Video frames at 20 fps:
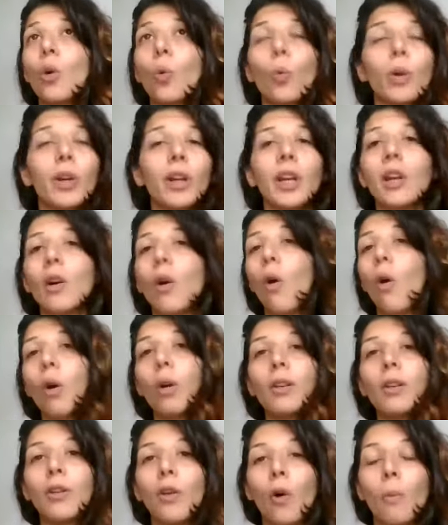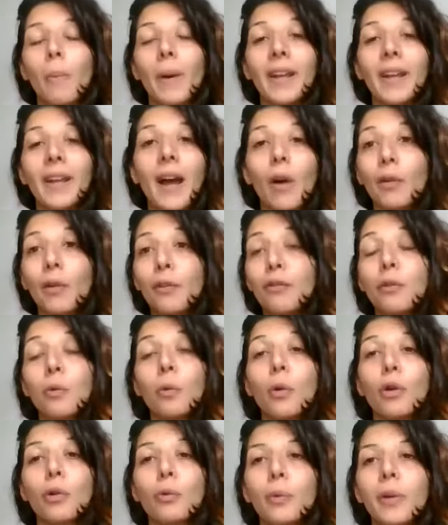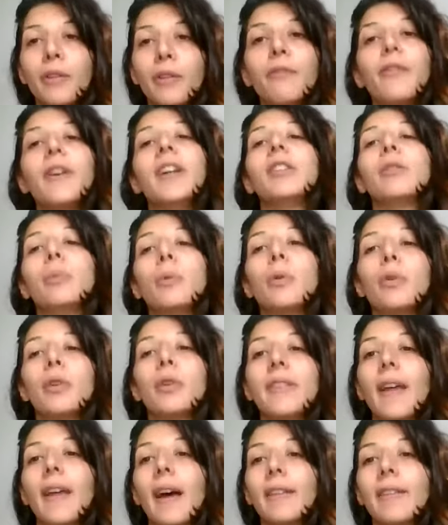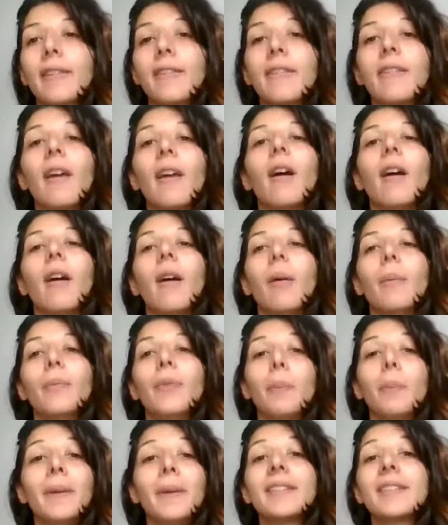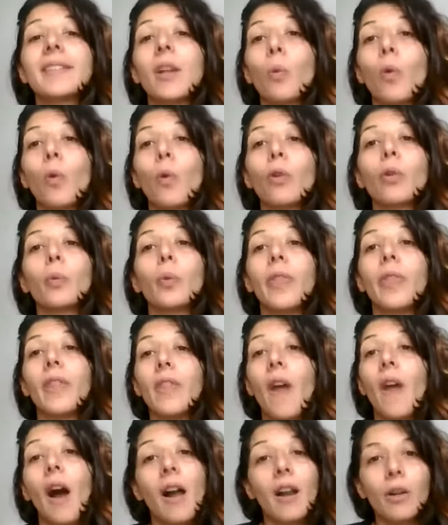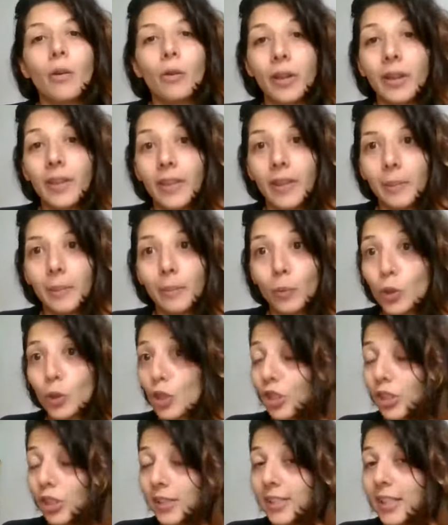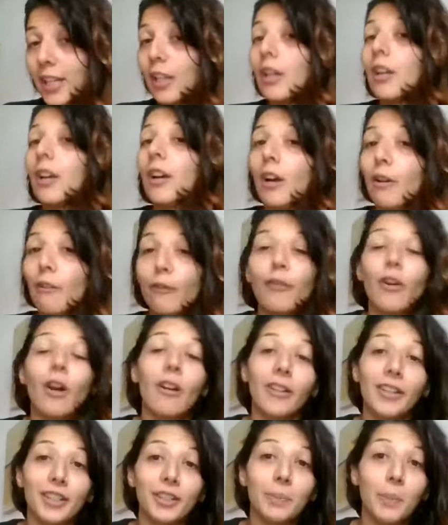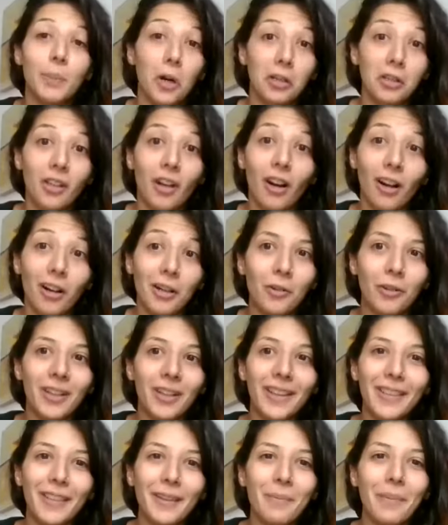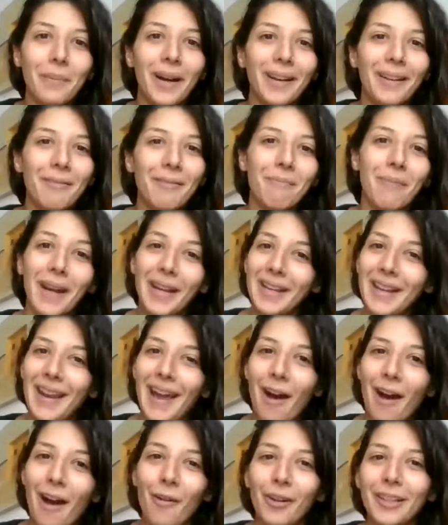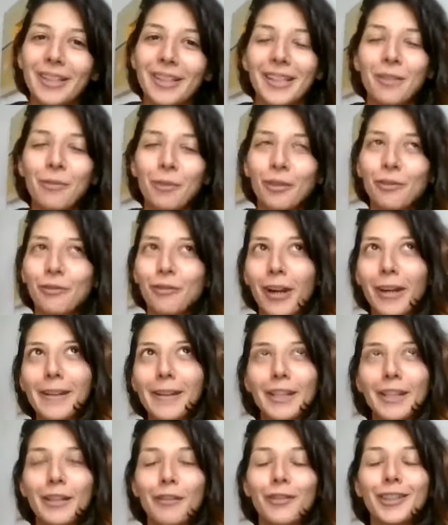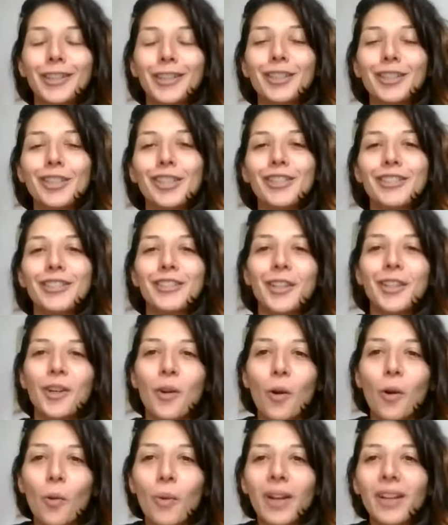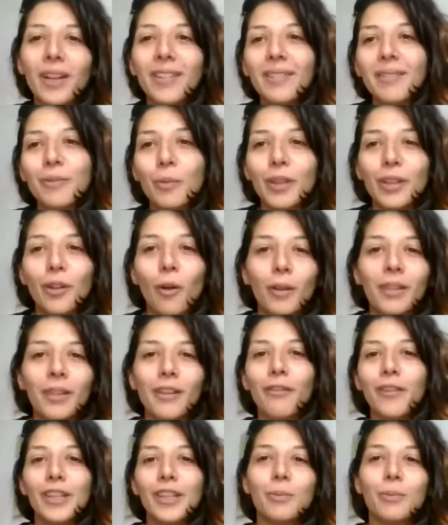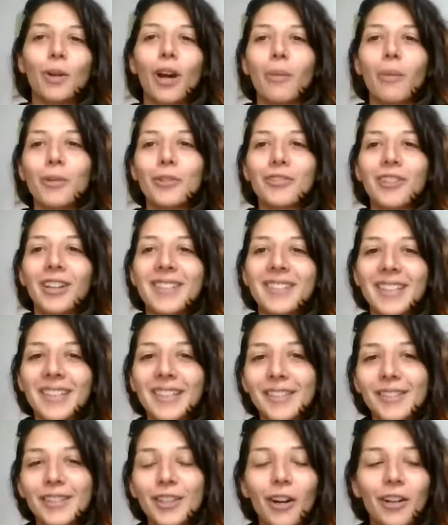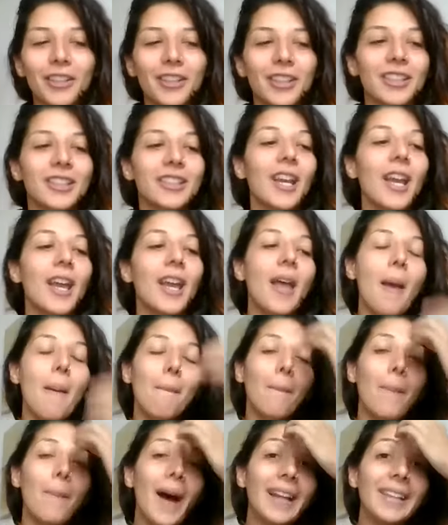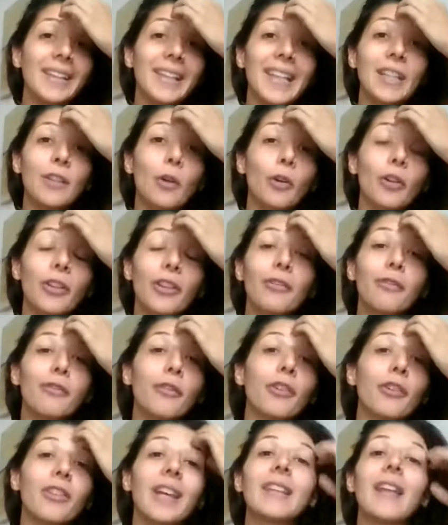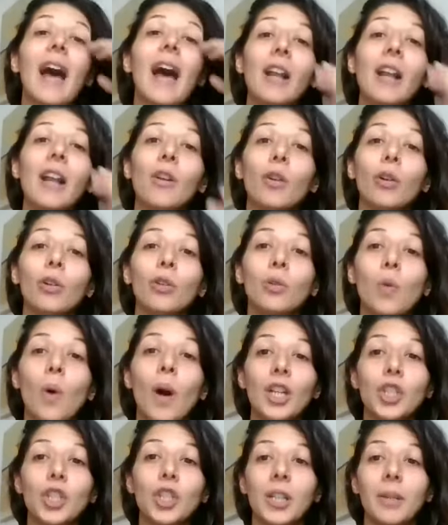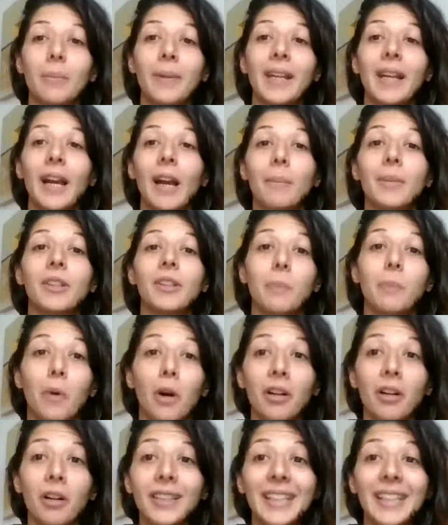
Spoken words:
we all know by now, if you work with Facebook, that the pixel works with an algorithm, which is a very smart algorithm by now. It was very different years ago when all the Facebook advertising started. But in order for that algo to actually become smart,